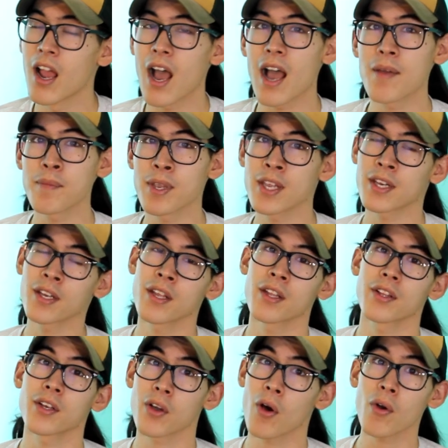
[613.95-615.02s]
I mean,
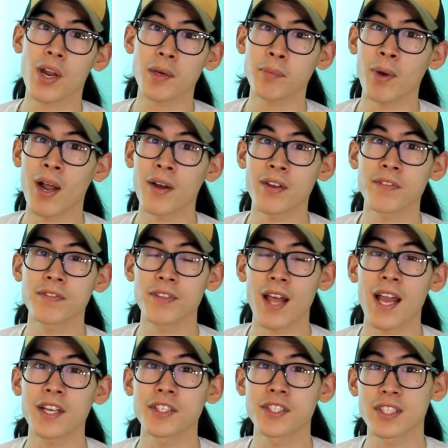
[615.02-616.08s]
the Kodak Brownie
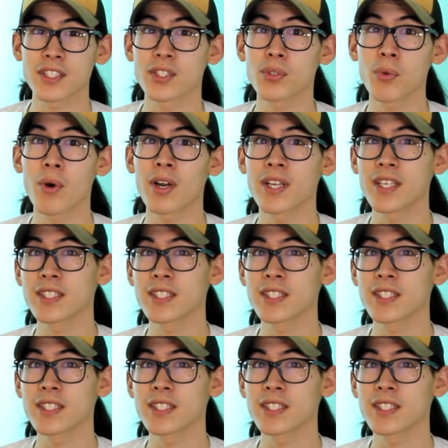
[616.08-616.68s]
Flash 620